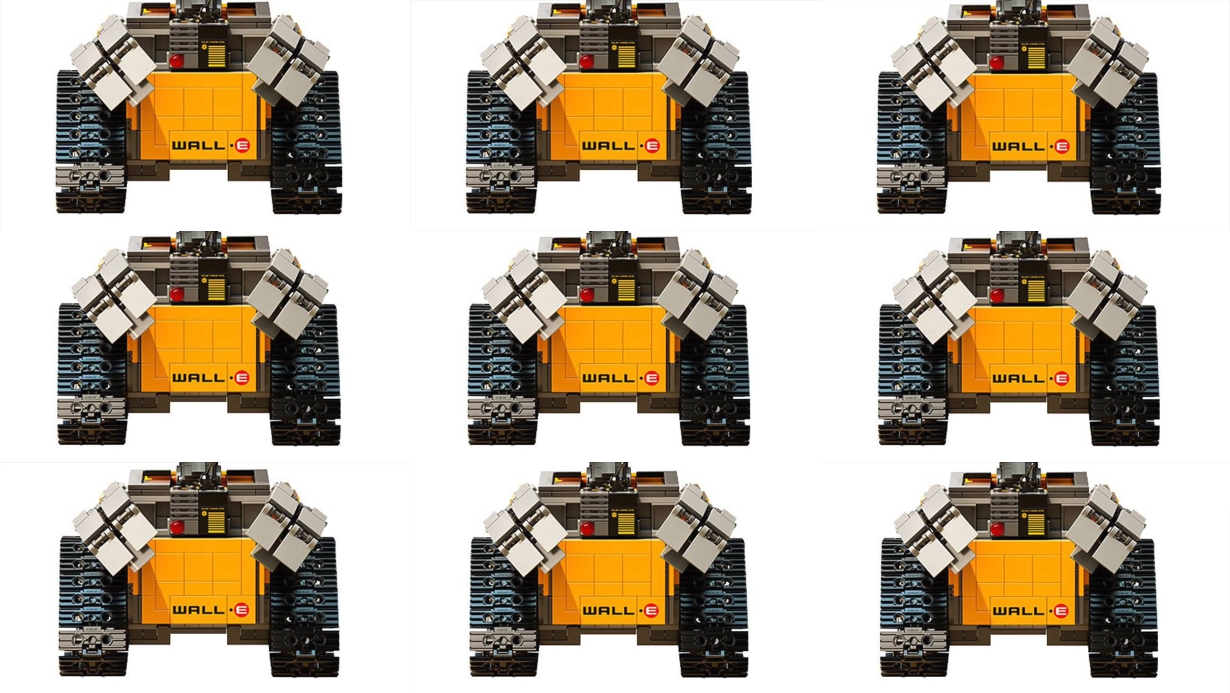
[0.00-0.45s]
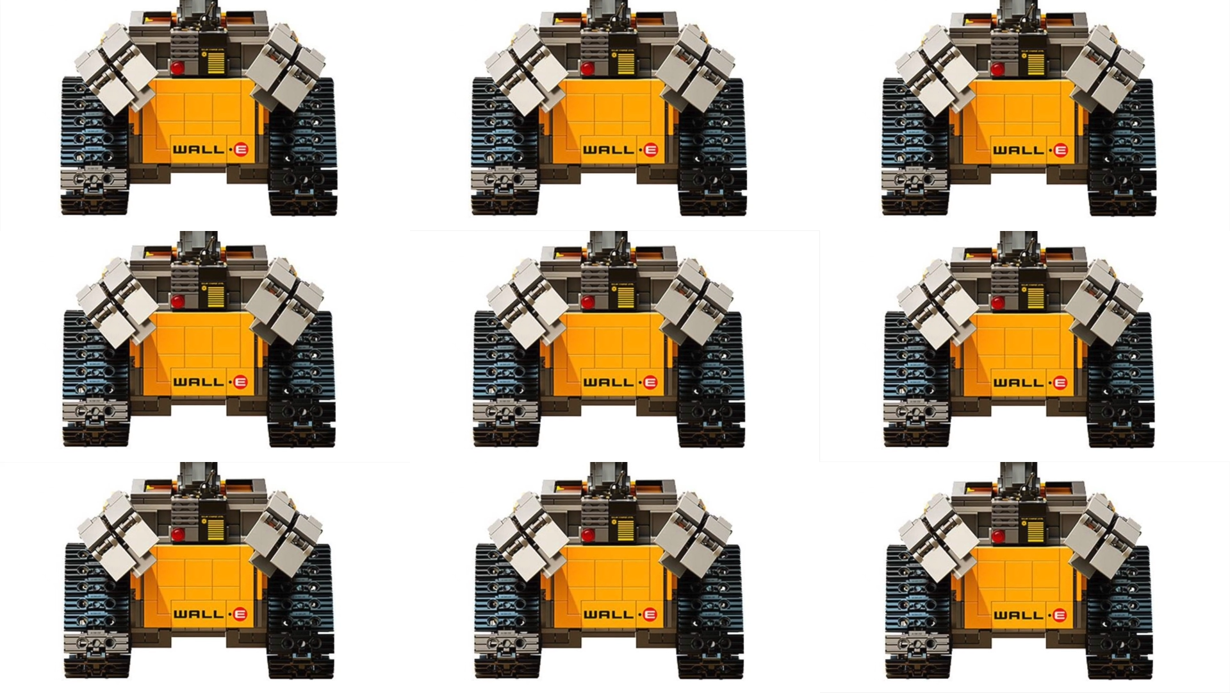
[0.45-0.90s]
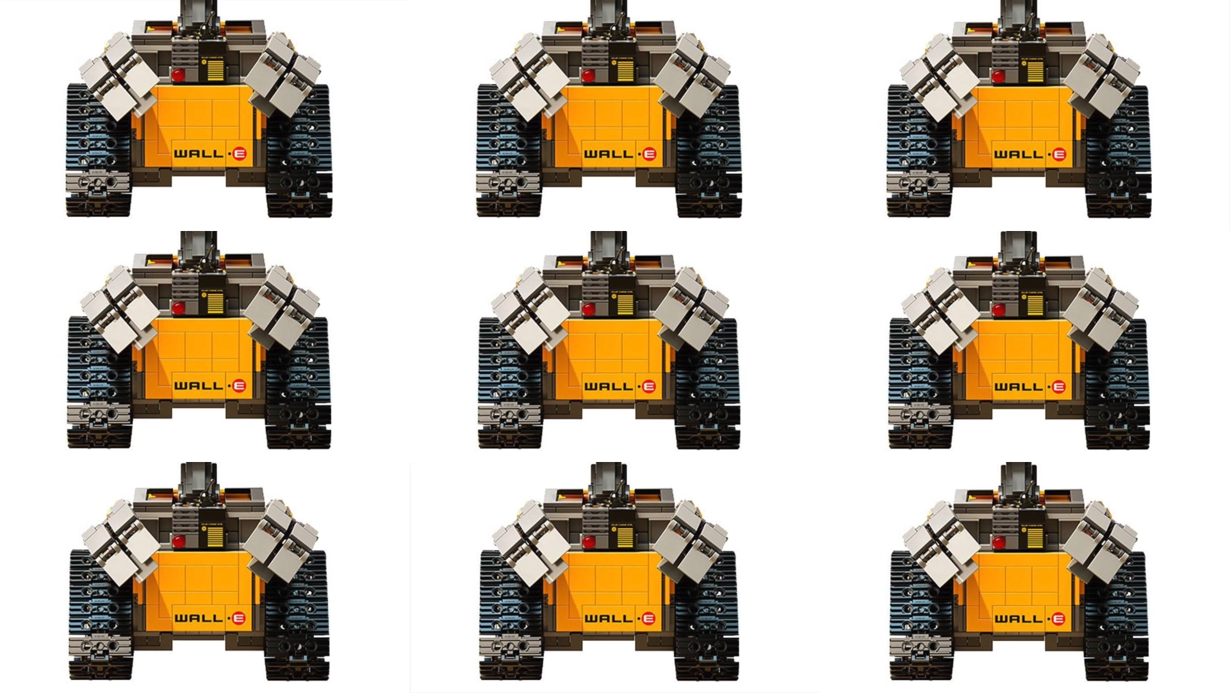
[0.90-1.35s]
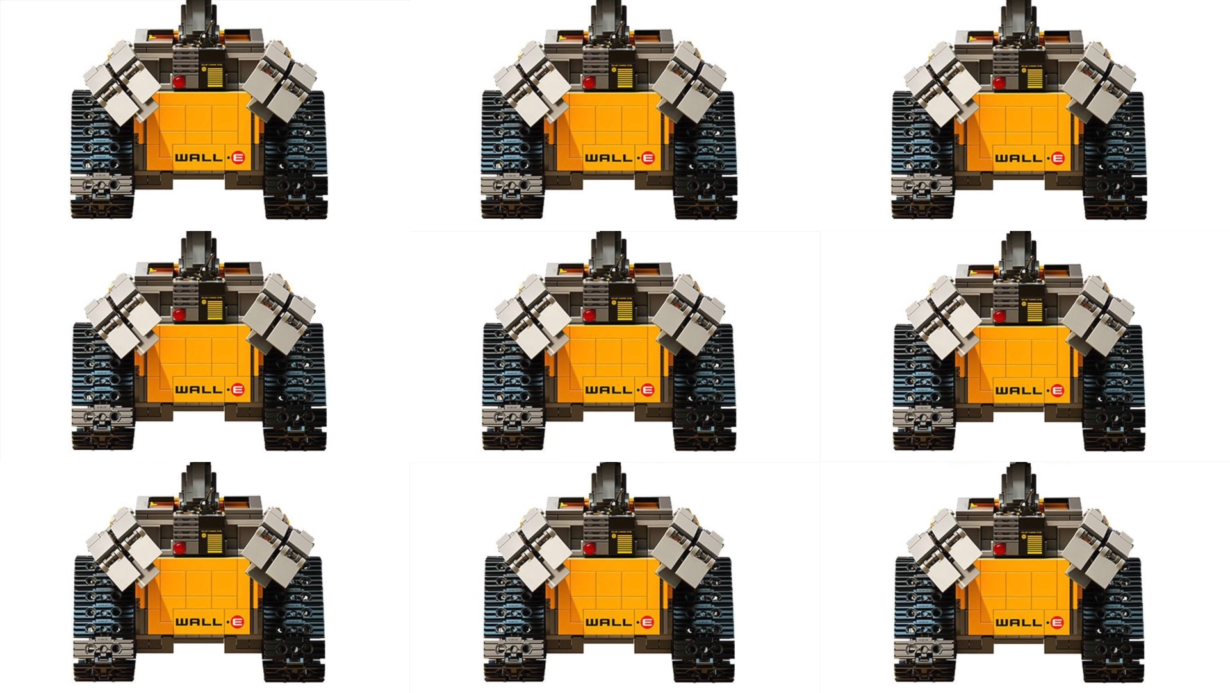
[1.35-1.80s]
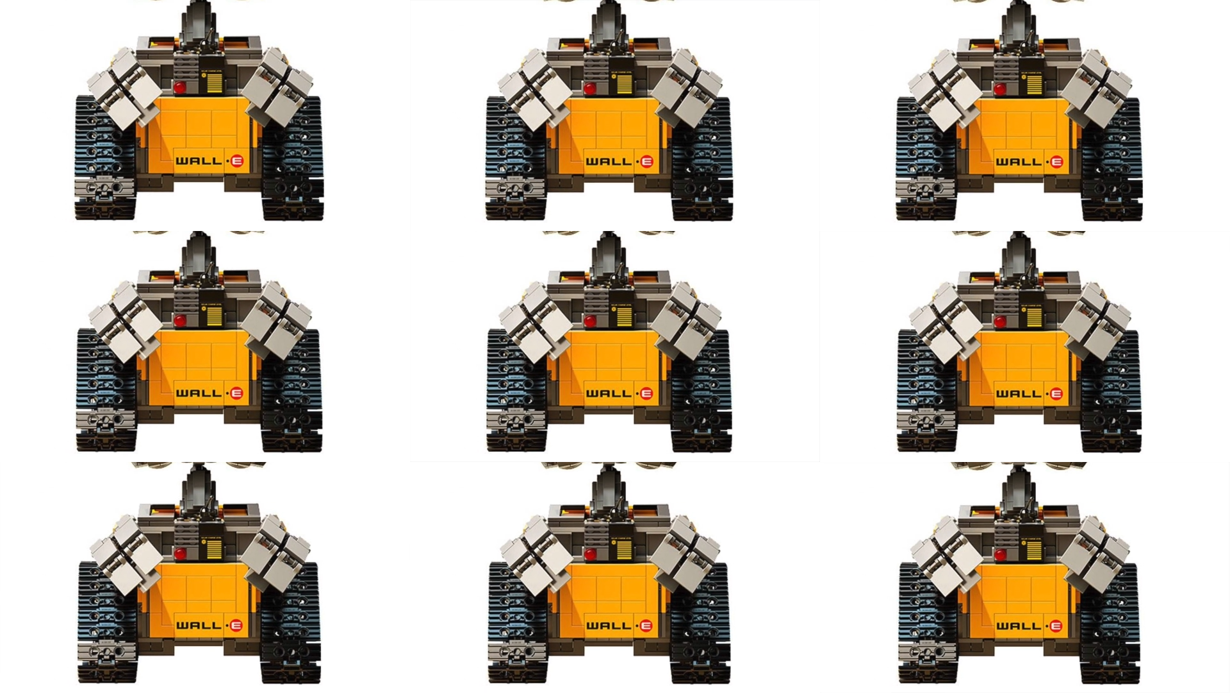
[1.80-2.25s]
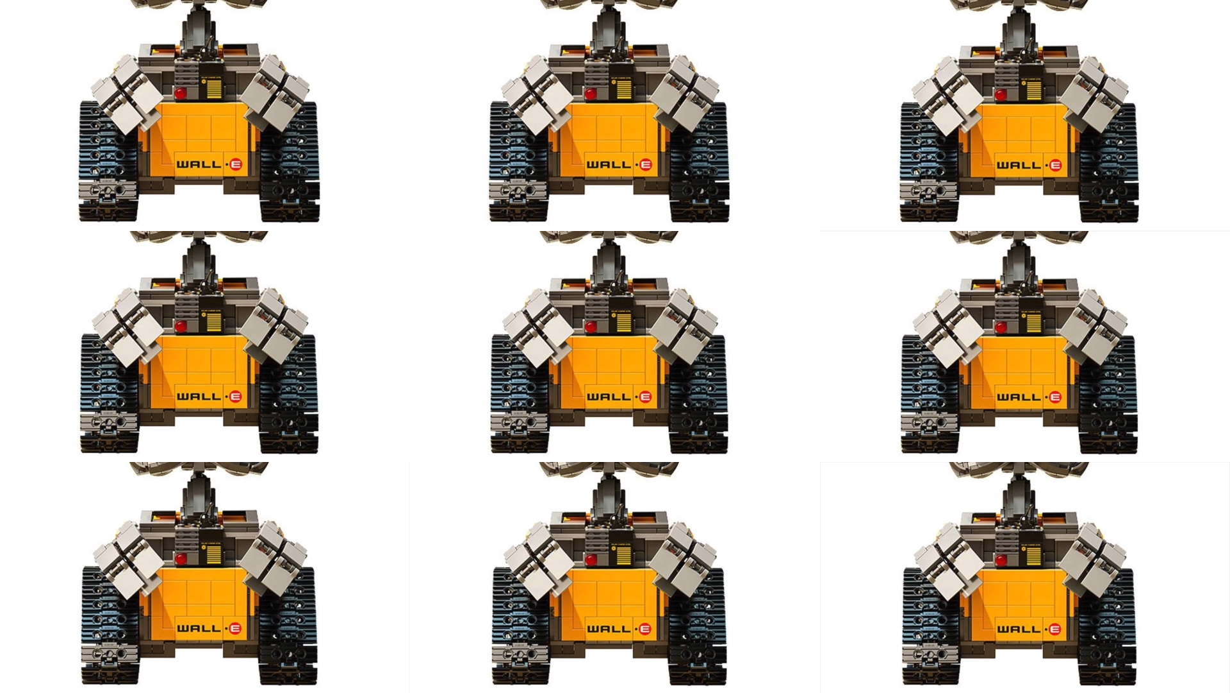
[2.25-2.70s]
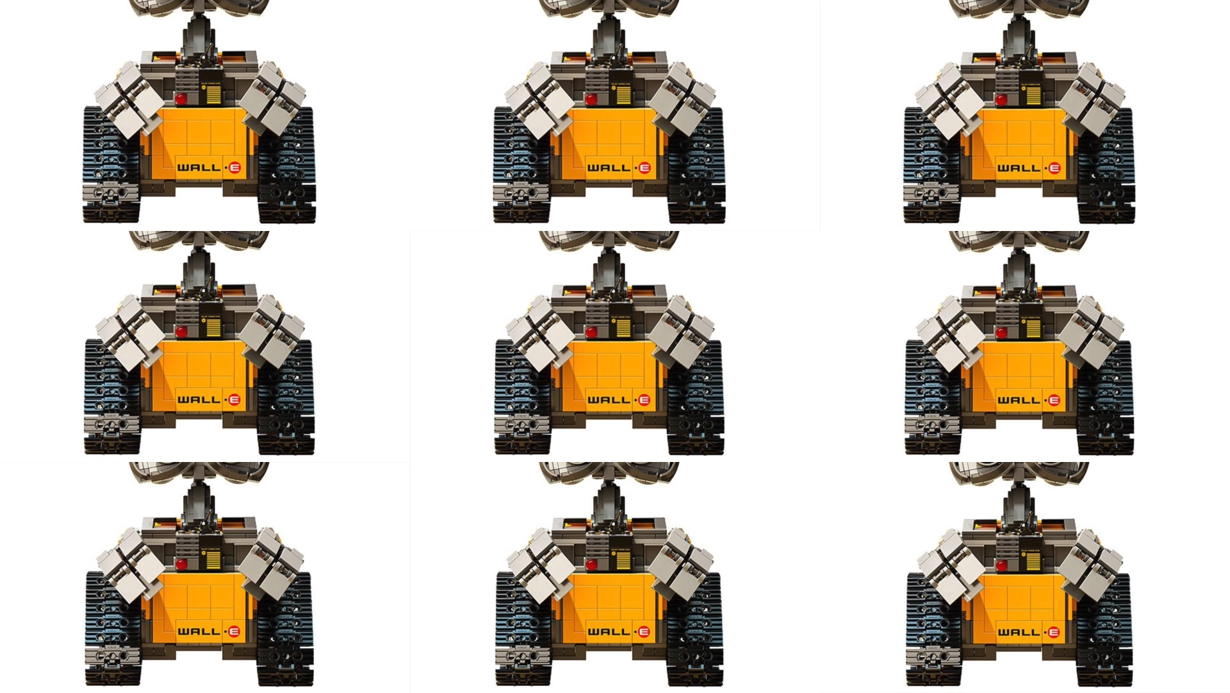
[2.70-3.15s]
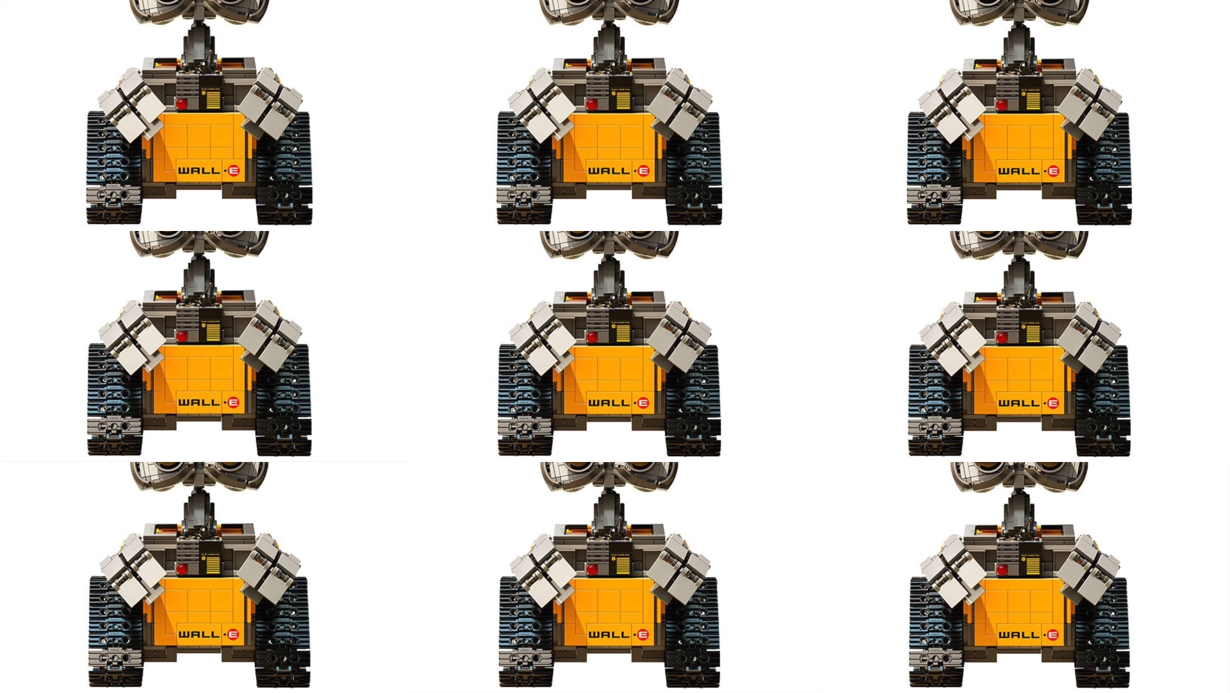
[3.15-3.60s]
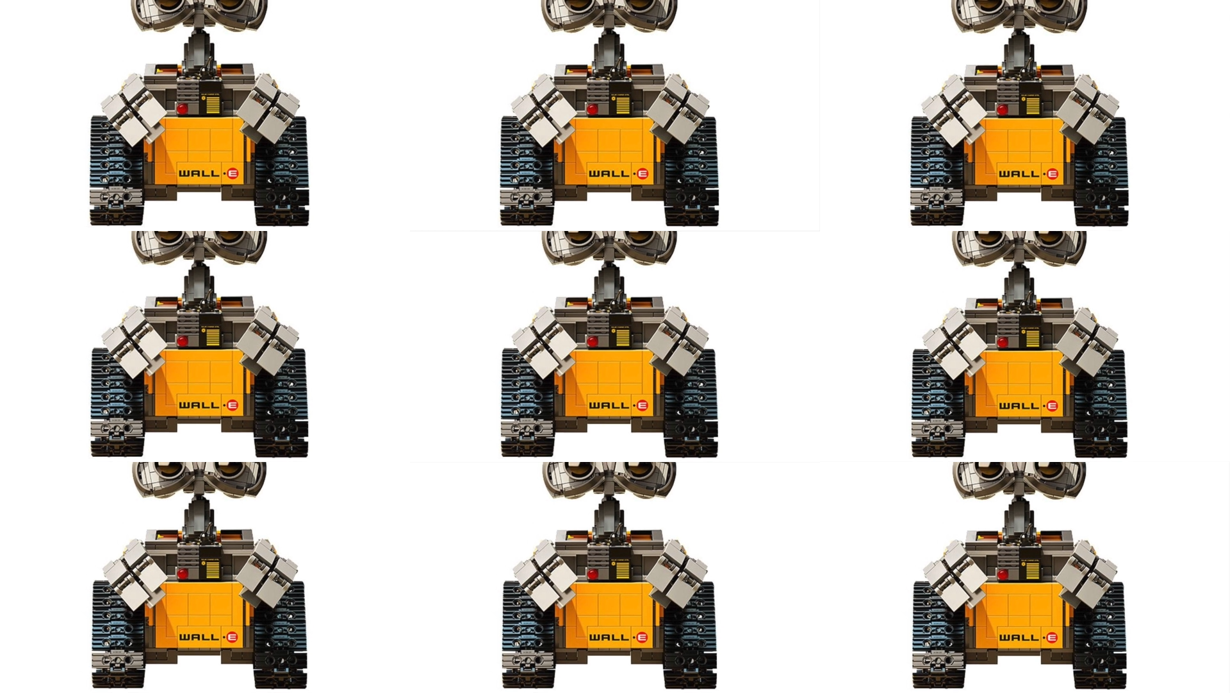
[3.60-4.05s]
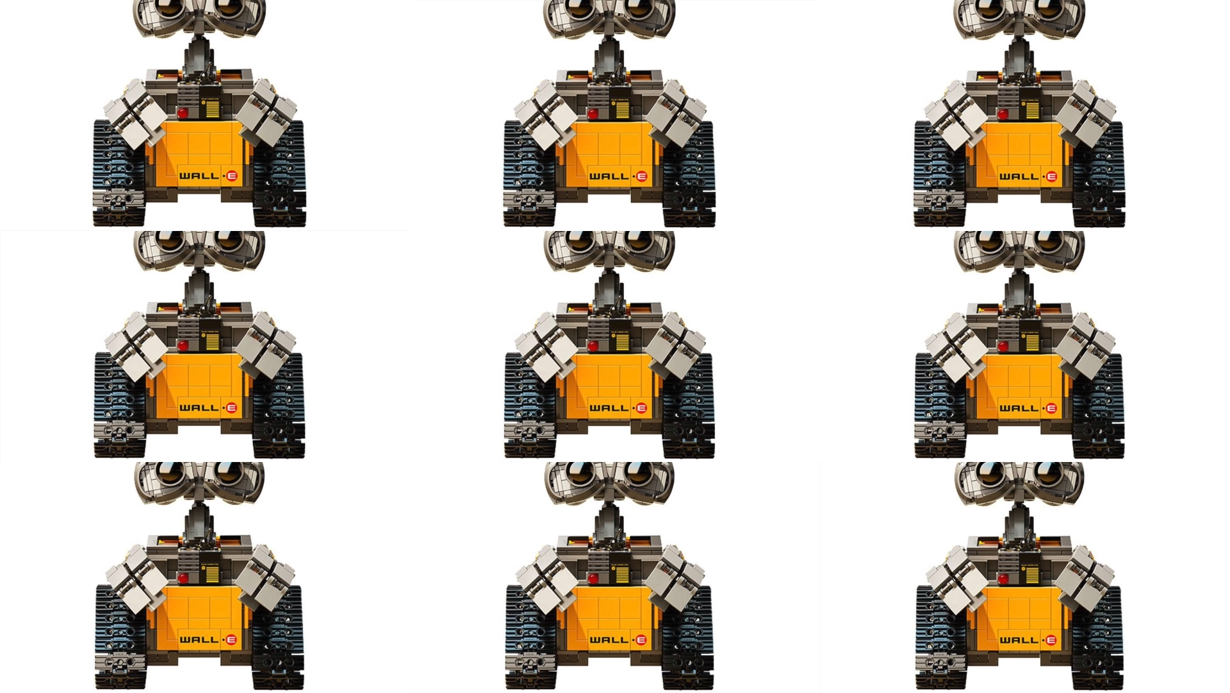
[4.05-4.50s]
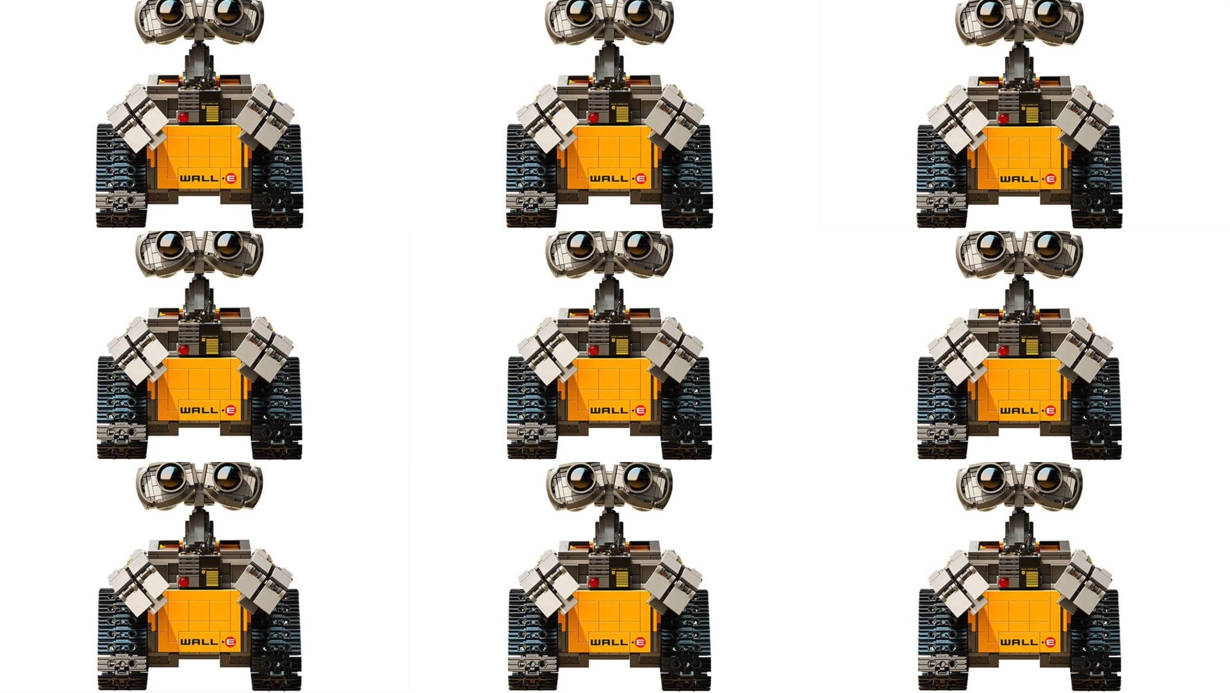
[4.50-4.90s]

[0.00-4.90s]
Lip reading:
Nobody's mouth can be seen.